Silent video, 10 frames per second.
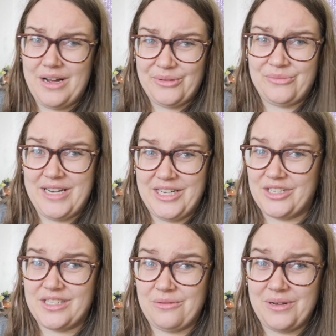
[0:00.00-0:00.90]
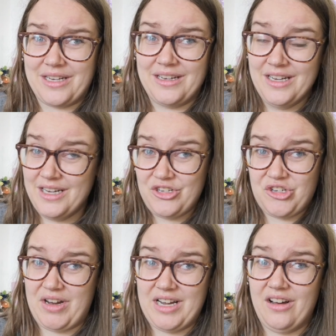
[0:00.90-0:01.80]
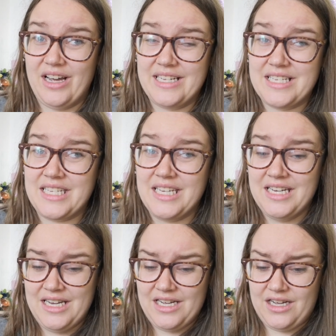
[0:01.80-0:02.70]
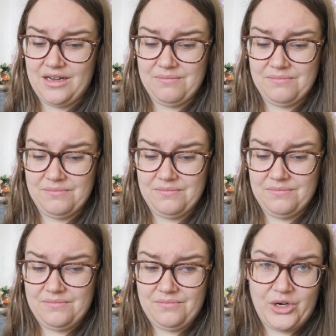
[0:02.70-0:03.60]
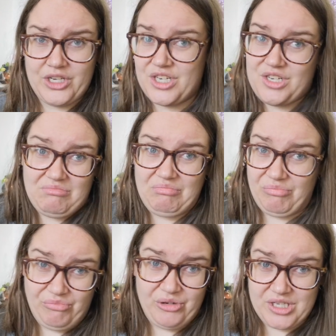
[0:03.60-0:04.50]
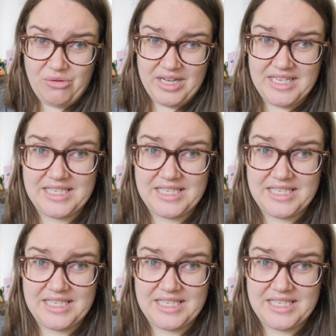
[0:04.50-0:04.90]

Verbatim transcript: I was really just sewing straight lines, um, which was quite